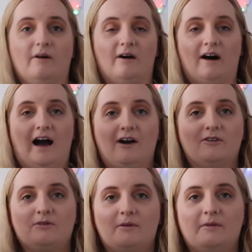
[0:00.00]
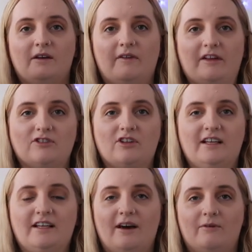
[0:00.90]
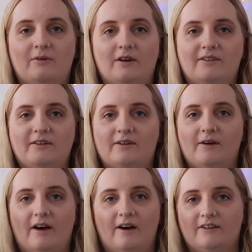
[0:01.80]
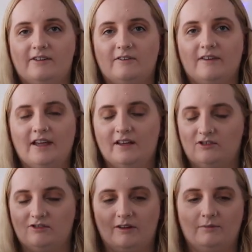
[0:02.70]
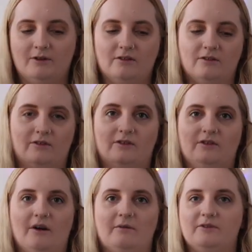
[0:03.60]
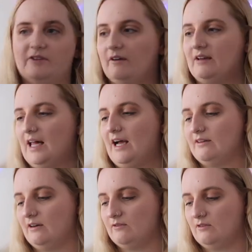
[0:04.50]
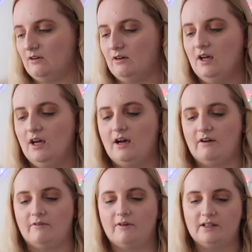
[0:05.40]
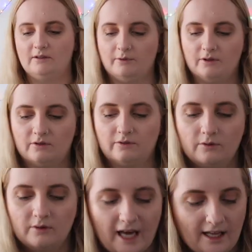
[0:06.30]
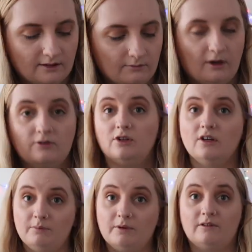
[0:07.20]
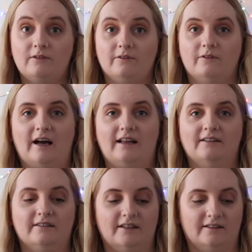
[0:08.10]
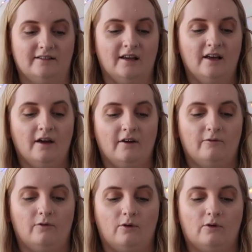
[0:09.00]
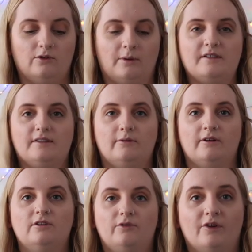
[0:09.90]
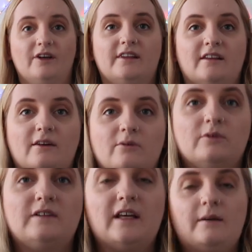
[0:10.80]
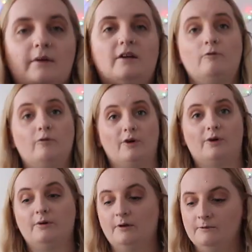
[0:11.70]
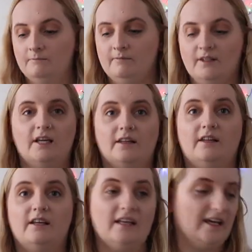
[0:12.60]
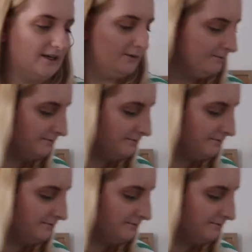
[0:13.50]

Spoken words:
our house when we eventually get one. I just think it's so beautiful, so I'm so glad I've got a really beautiful two beautiful calendars for 2023 that will see me through the year.